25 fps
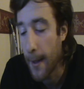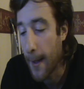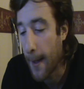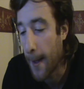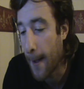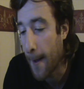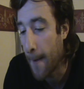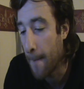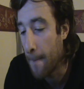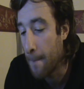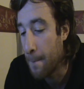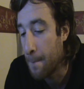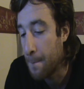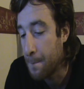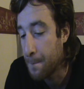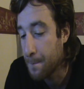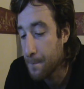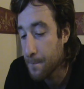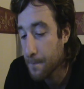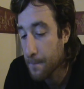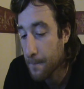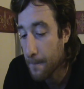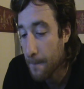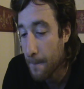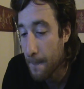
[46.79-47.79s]

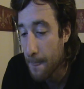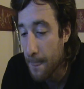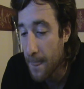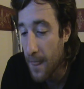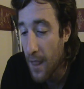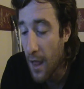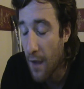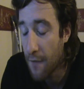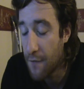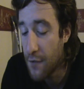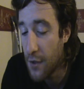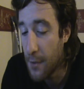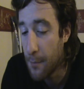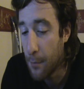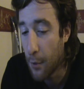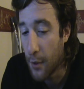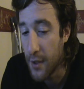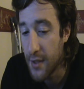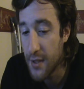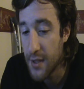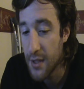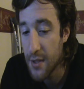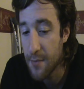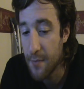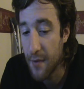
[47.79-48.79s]
A few
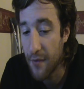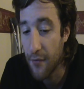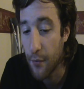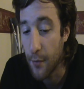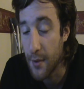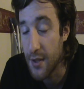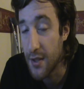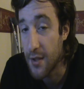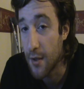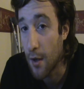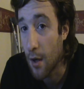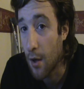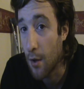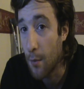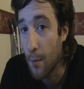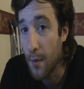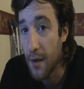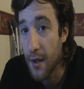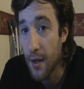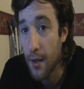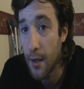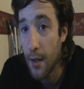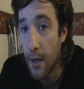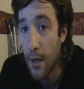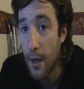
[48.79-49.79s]
pointers before we start on
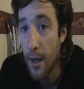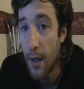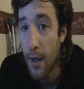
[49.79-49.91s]
with it.